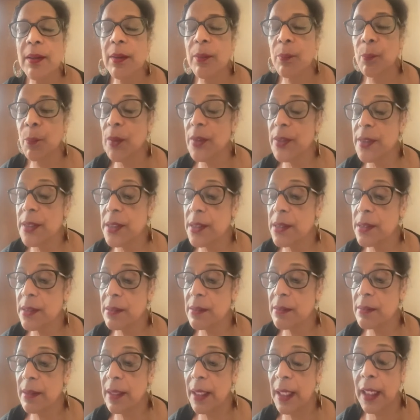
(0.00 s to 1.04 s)
was
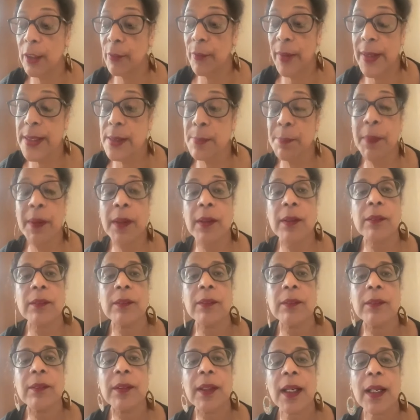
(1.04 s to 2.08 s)
incredible.
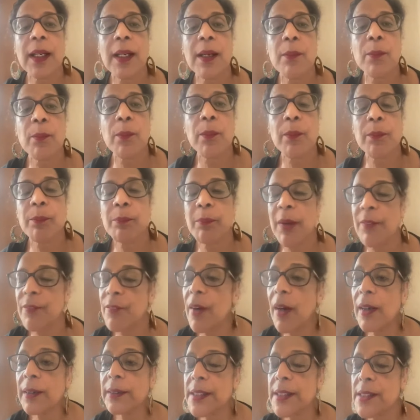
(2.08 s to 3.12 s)
My
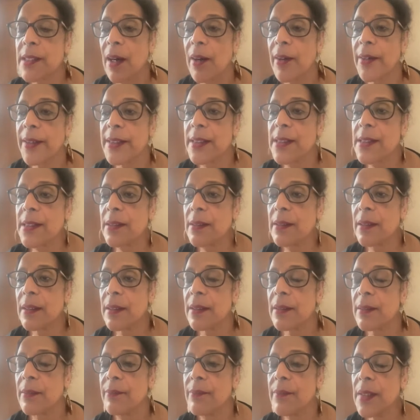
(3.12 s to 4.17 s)
father died,
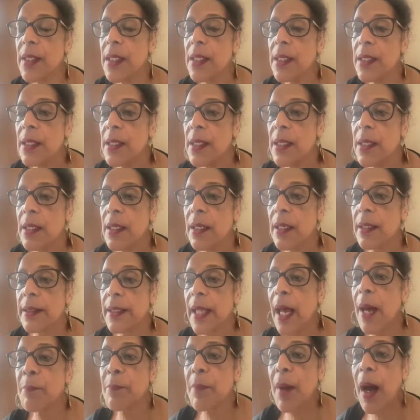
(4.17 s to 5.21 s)

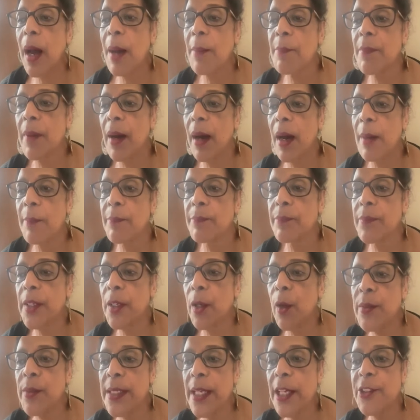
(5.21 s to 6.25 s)
and I'm
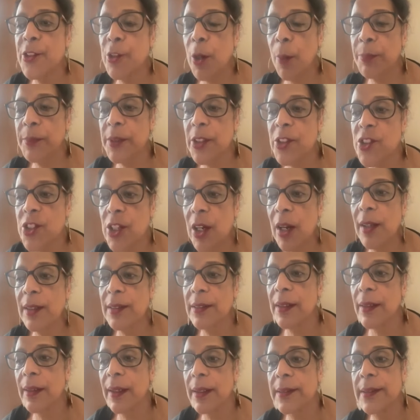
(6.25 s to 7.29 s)
the only adopted
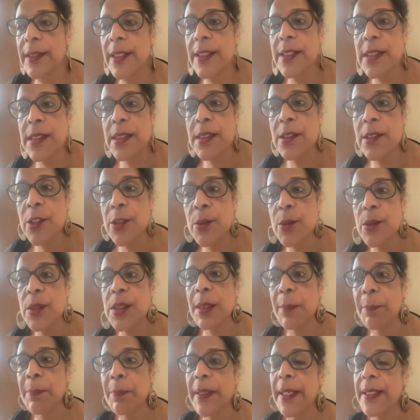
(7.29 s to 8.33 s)
child, and there's two
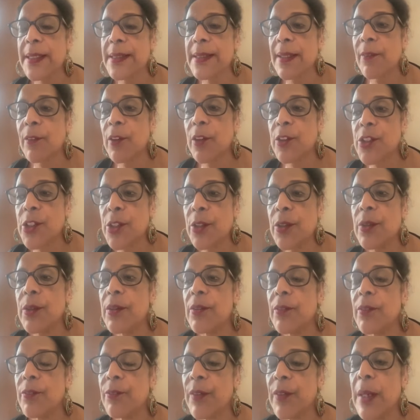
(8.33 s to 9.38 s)
siblings. I've got two
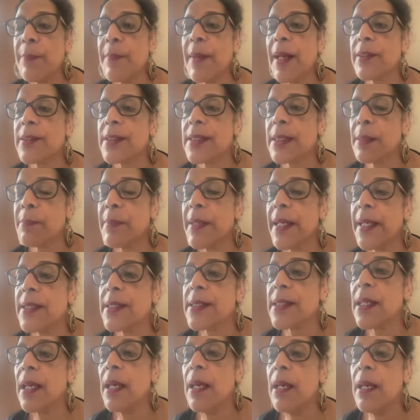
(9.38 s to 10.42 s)
female
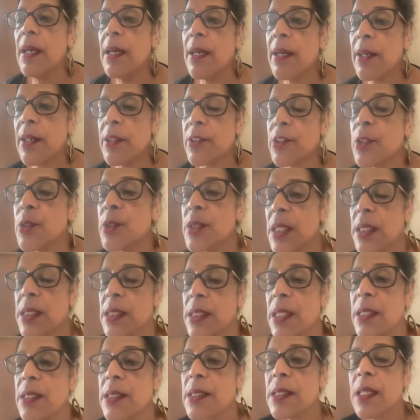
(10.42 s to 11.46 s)
siblings, two
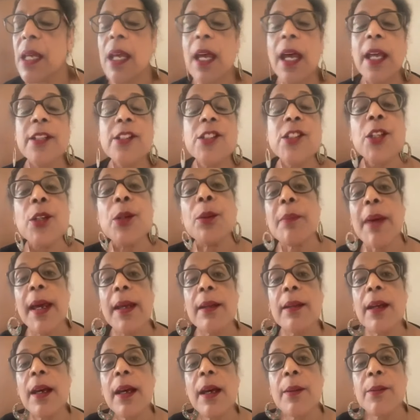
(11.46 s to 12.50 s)
sisters and
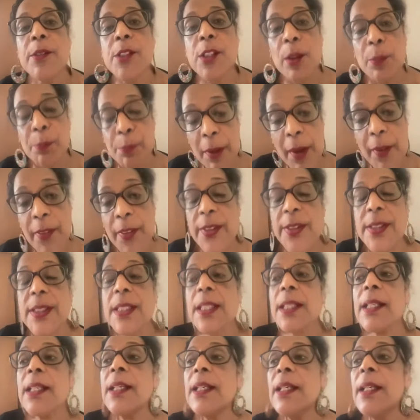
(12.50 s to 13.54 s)
two brothers.